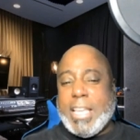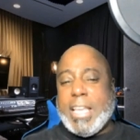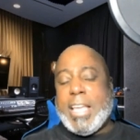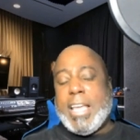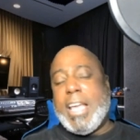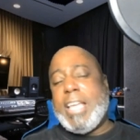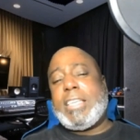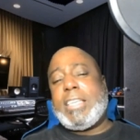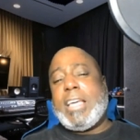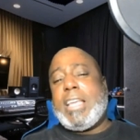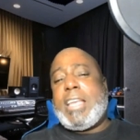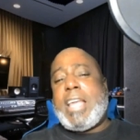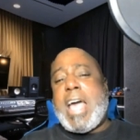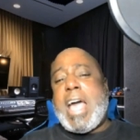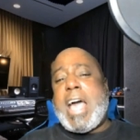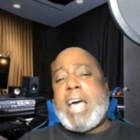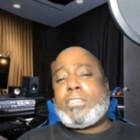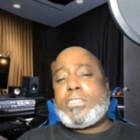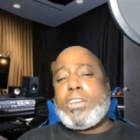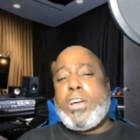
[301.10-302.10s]
He didn't
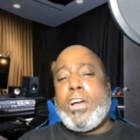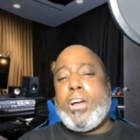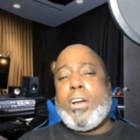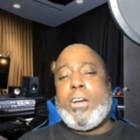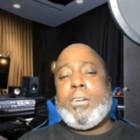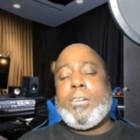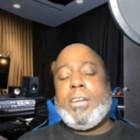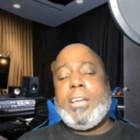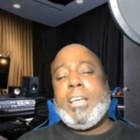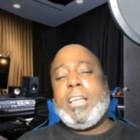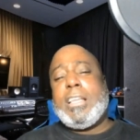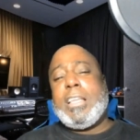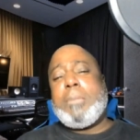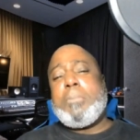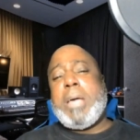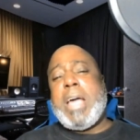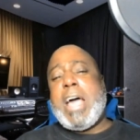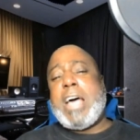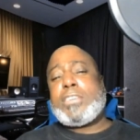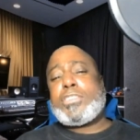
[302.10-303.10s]
ask her, let
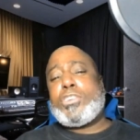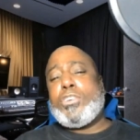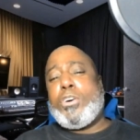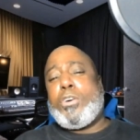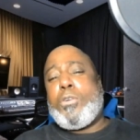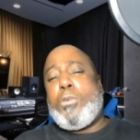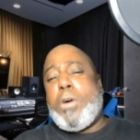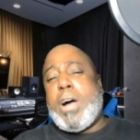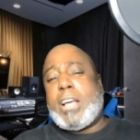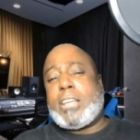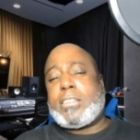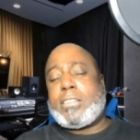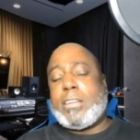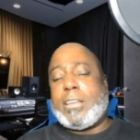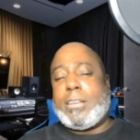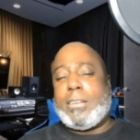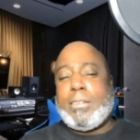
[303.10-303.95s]
me ask you a question.